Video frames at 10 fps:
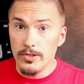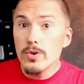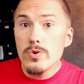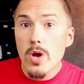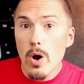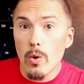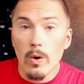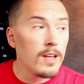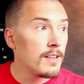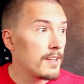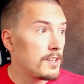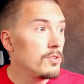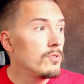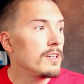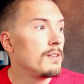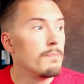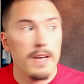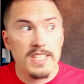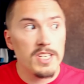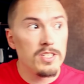You know that you need
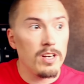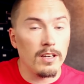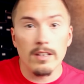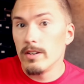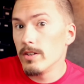messaging,